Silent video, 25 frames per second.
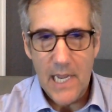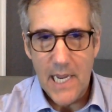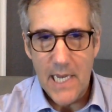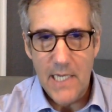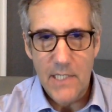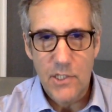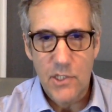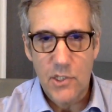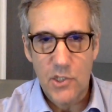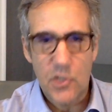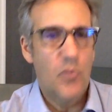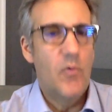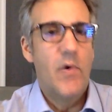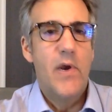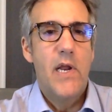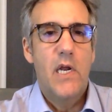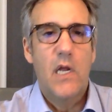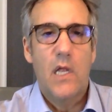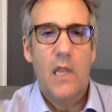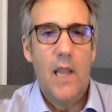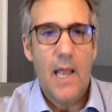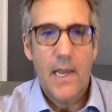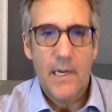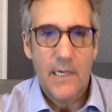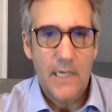it's
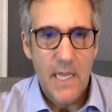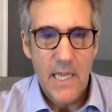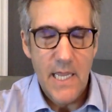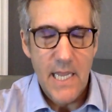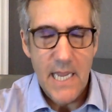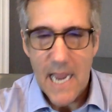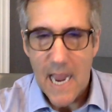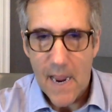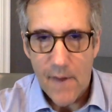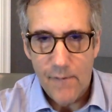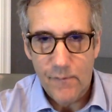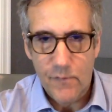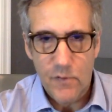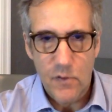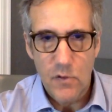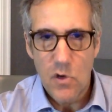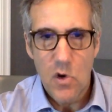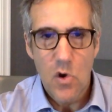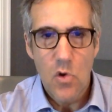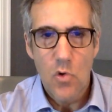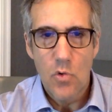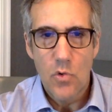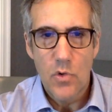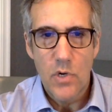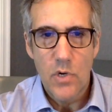3:00 in the
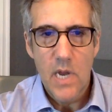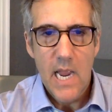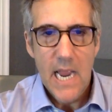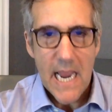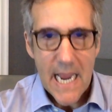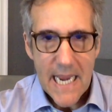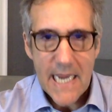afternoon,